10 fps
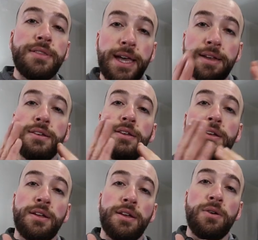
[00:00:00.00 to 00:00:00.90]
then
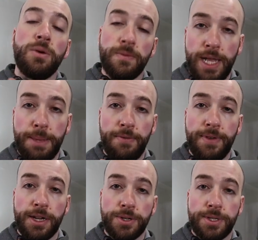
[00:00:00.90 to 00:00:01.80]
overlap the
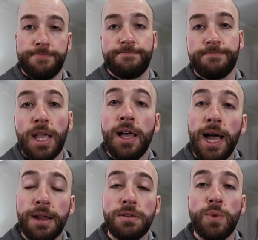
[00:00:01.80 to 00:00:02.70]
fingers.
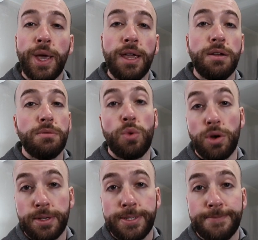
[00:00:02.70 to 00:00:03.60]
Either way
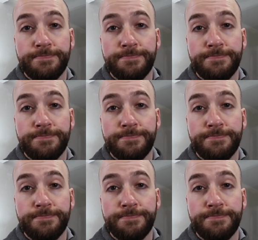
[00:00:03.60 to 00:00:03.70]
works.